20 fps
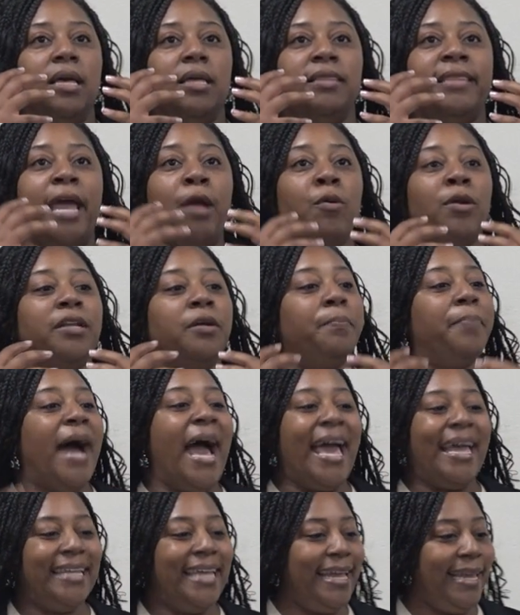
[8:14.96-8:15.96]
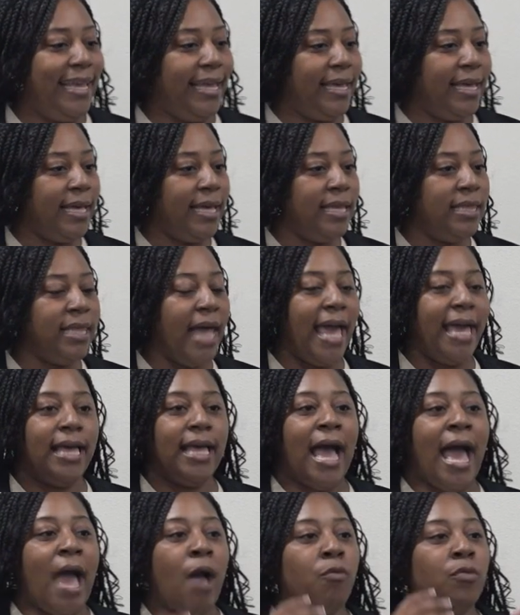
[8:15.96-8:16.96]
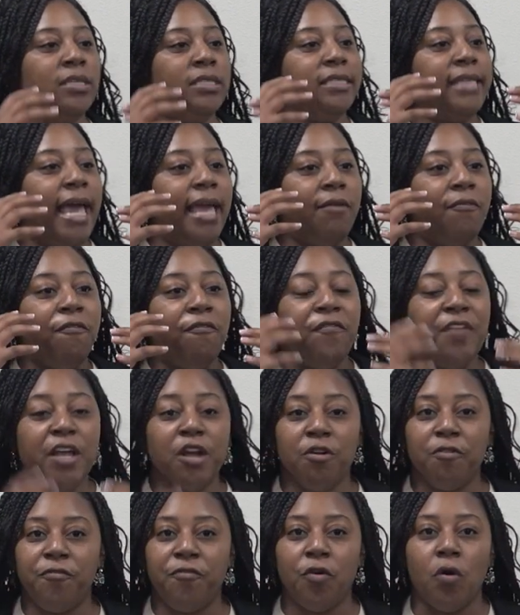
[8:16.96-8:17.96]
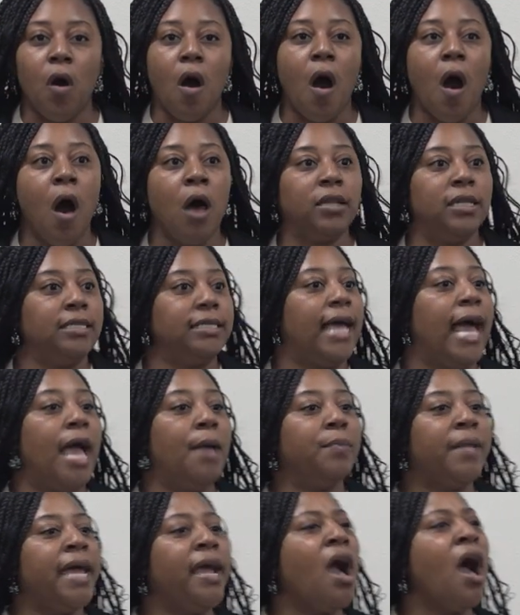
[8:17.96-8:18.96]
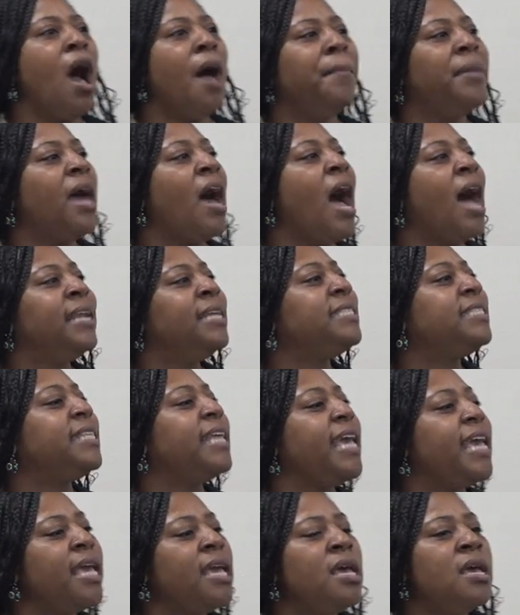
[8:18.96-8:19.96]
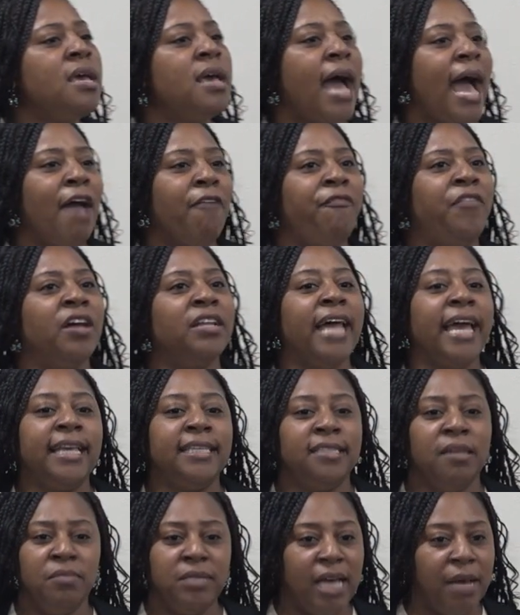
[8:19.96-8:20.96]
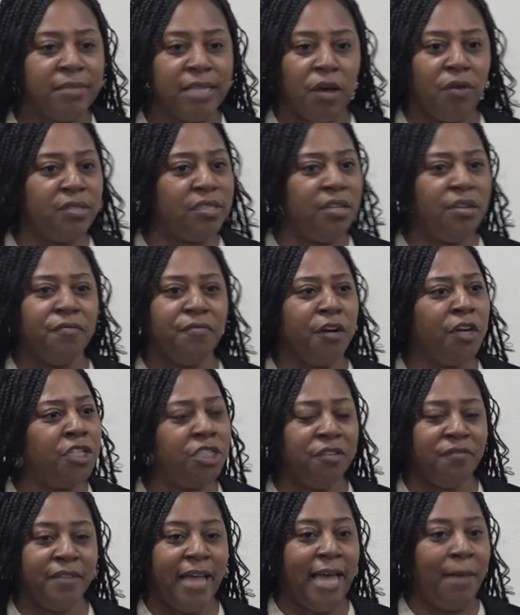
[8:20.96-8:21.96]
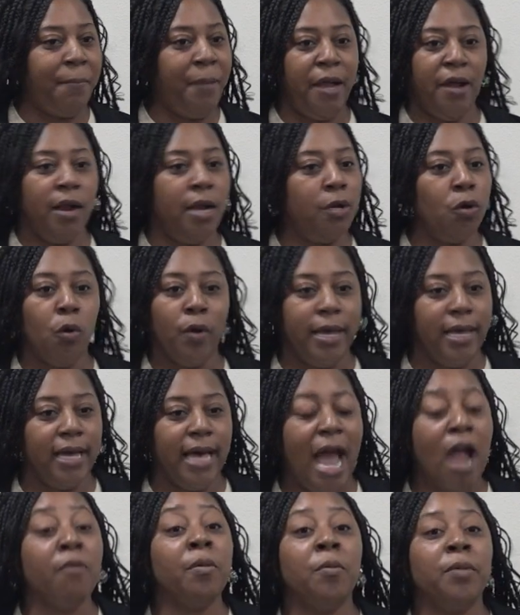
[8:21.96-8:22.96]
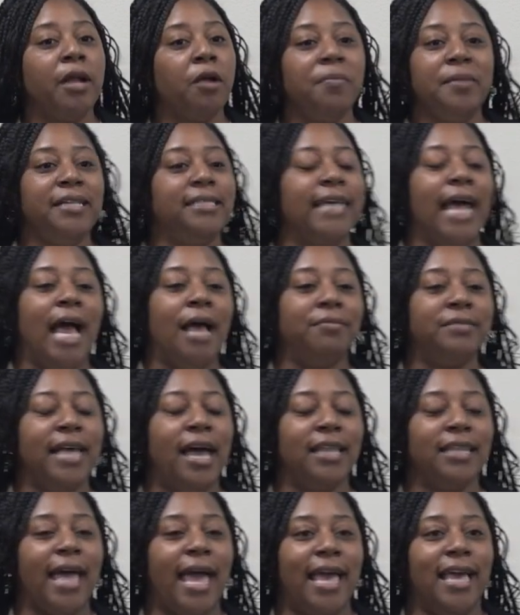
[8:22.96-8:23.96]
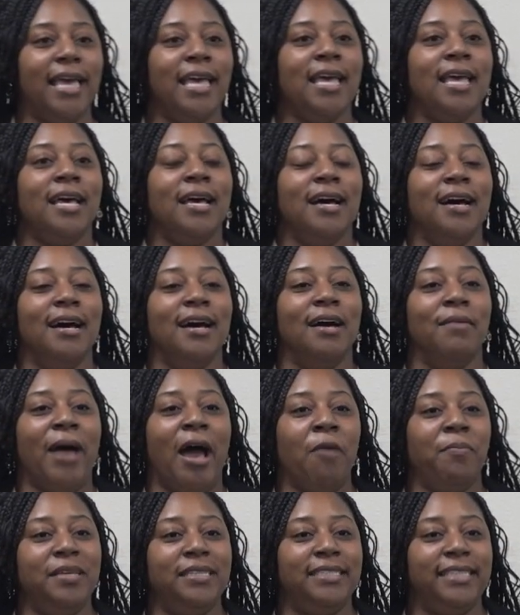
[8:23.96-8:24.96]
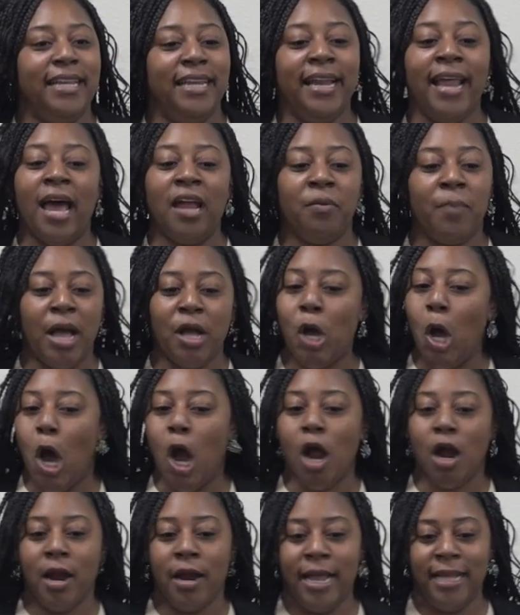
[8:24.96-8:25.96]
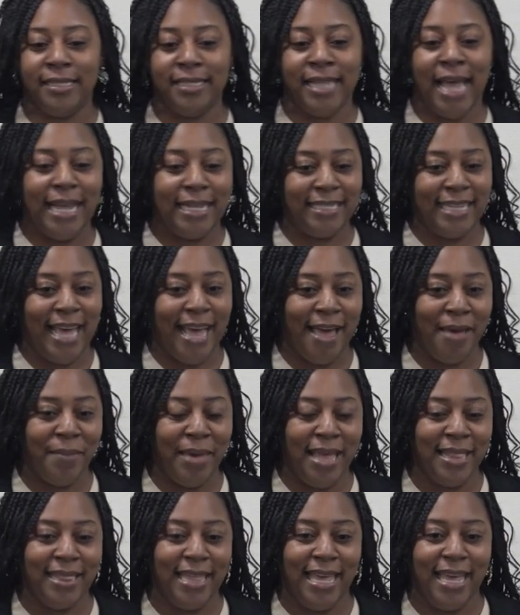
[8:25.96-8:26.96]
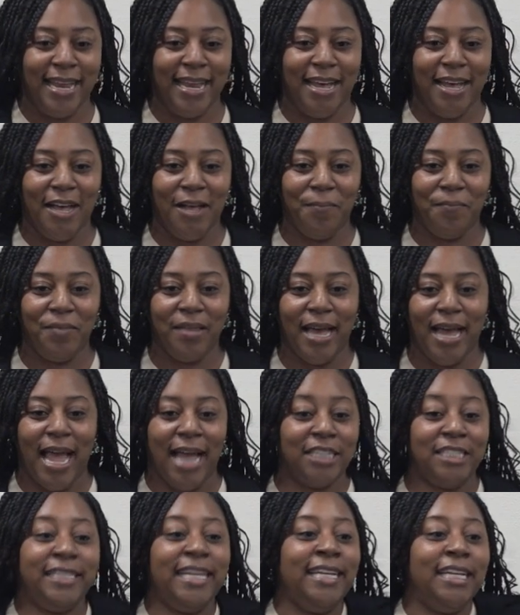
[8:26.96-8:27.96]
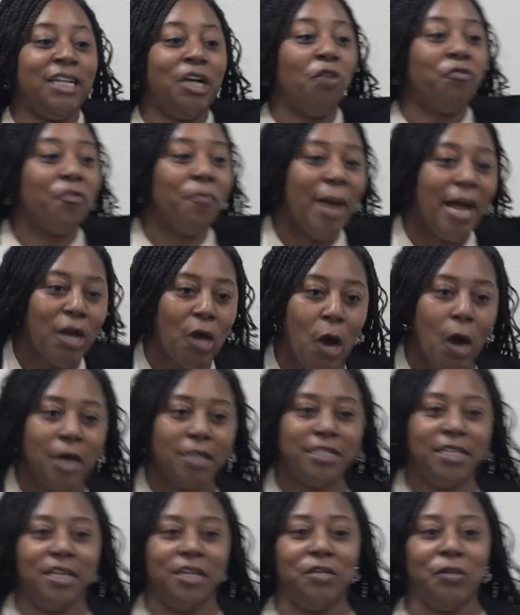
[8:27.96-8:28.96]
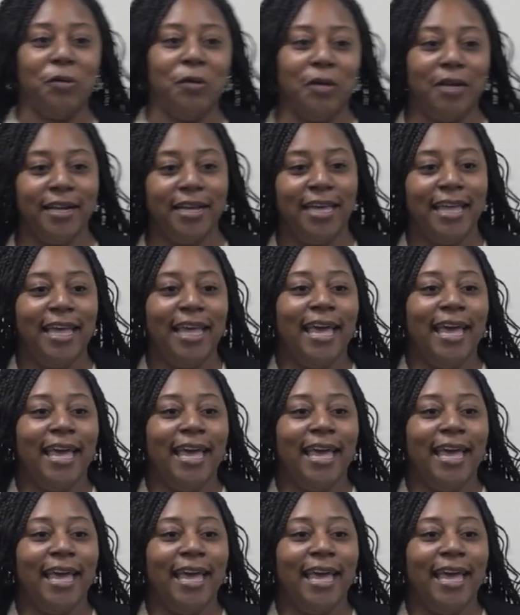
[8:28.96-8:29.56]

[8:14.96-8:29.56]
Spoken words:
they were debilitating. Like, I was, like, fearful all the time. Like, honestly, I felt like sometimes I was on the verge of, like, paranoia. I remember there would be times I, like, I'll be sitting out in my car, it's nighttime, and then I just need to go from my car to the door.